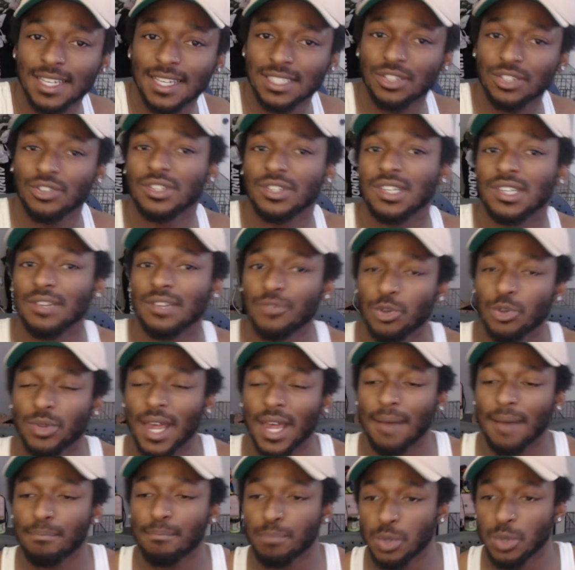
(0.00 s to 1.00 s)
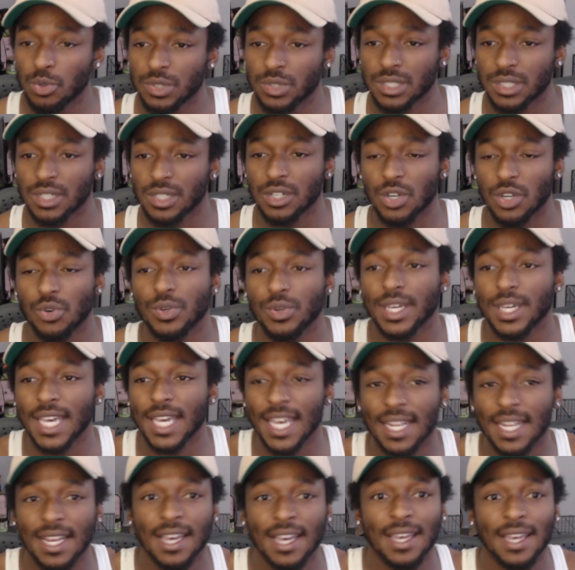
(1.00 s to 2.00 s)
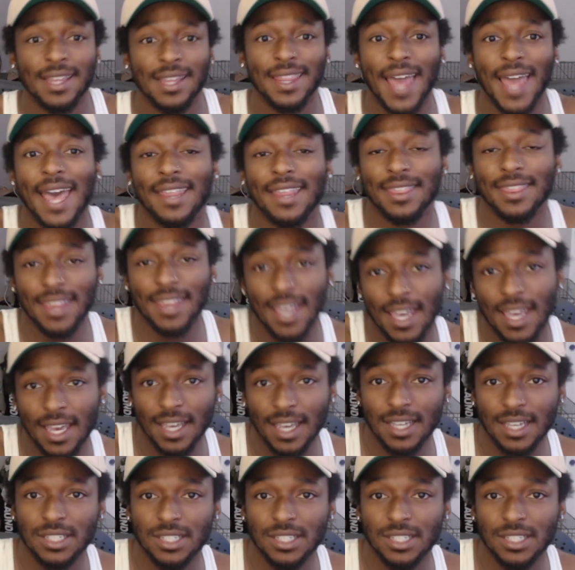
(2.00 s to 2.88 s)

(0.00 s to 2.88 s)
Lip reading: It's going to give you that boost to go get that thing.